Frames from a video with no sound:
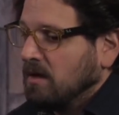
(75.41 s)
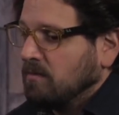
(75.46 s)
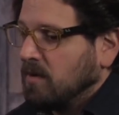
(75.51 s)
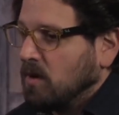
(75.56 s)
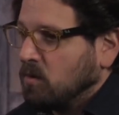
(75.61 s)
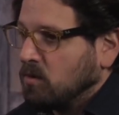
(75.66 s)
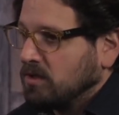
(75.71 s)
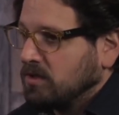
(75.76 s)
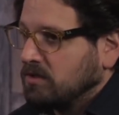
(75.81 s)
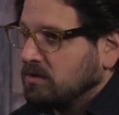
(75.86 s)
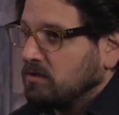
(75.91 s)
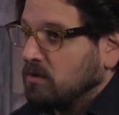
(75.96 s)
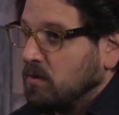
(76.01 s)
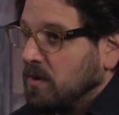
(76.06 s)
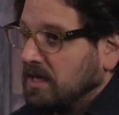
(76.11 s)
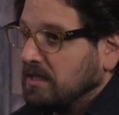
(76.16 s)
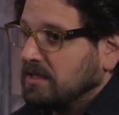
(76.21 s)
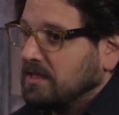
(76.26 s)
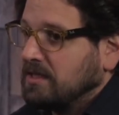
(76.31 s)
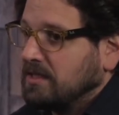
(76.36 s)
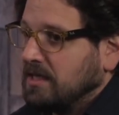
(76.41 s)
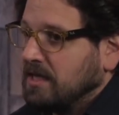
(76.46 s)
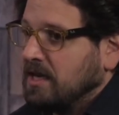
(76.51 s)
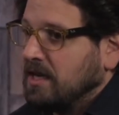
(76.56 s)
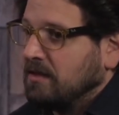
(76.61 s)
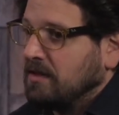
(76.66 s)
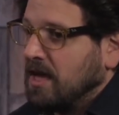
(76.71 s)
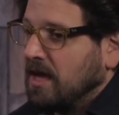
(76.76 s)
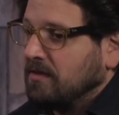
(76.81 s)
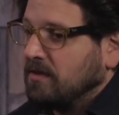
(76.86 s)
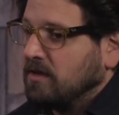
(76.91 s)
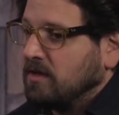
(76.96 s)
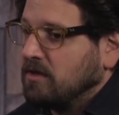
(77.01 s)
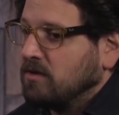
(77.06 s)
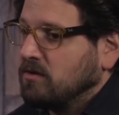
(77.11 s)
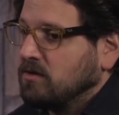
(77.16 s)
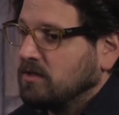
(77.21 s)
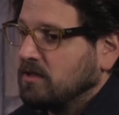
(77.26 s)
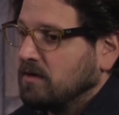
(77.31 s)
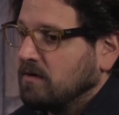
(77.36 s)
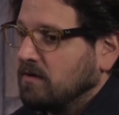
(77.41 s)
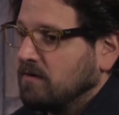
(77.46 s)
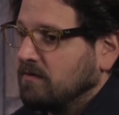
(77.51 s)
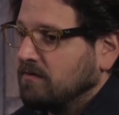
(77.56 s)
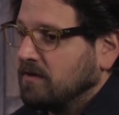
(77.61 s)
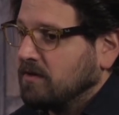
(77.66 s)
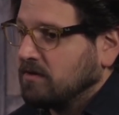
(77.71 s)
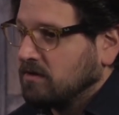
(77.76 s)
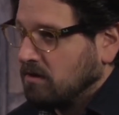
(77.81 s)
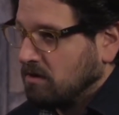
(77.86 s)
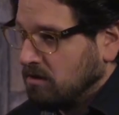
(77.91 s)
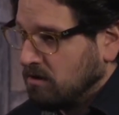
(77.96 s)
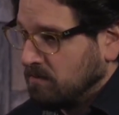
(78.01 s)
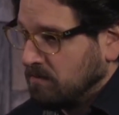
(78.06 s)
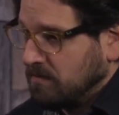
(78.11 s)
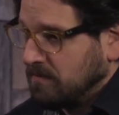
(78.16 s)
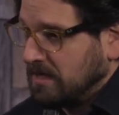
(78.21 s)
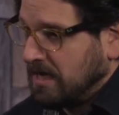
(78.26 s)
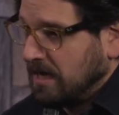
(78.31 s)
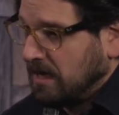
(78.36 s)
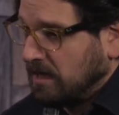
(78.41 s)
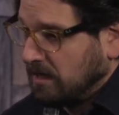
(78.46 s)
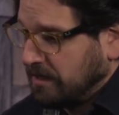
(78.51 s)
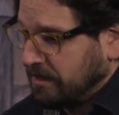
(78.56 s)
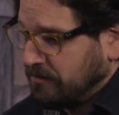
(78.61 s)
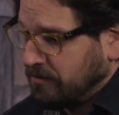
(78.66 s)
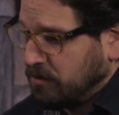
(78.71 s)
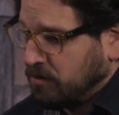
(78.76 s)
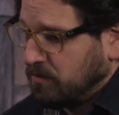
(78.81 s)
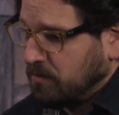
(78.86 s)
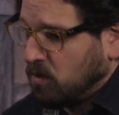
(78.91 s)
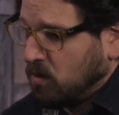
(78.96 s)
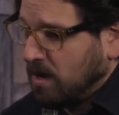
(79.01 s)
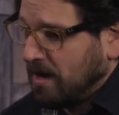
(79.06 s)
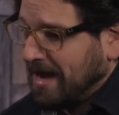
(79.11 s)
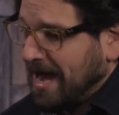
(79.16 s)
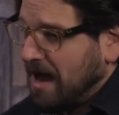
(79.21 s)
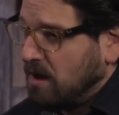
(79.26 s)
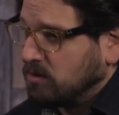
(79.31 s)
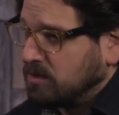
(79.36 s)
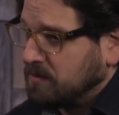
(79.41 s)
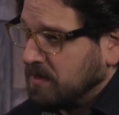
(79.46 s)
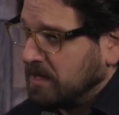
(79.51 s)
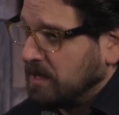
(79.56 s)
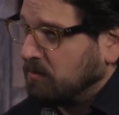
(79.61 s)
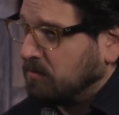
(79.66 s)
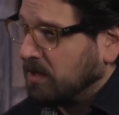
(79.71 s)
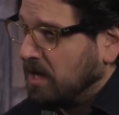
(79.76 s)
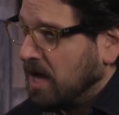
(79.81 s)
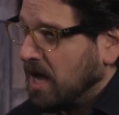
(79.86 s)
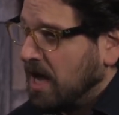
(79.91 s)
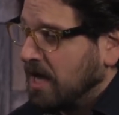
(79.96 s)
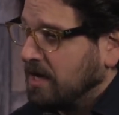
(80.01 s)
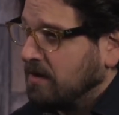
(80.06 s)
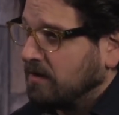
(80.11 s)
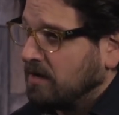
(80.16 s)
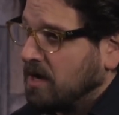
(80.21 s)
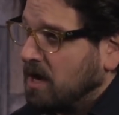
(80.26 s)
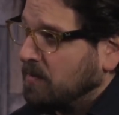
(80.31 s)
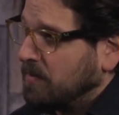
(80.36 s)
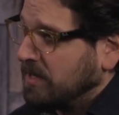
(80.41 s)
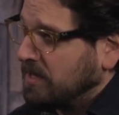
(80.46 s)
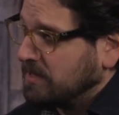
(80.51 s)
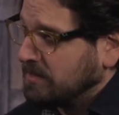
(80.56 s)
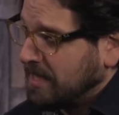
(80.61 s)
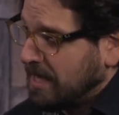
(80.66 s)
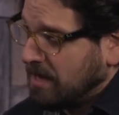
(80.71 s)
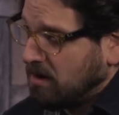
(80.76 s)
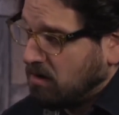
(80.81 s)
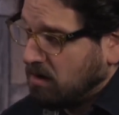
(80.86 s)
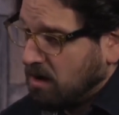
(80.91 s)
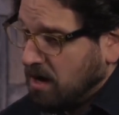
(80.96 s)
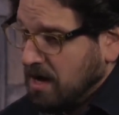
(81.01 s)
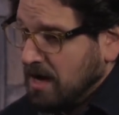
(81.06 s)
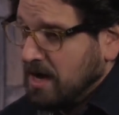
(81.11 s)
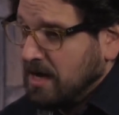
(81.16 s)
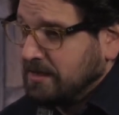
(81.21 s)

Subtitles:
But we're quickly seeing that the use of the term data clean room or how it's being applied in the companies that are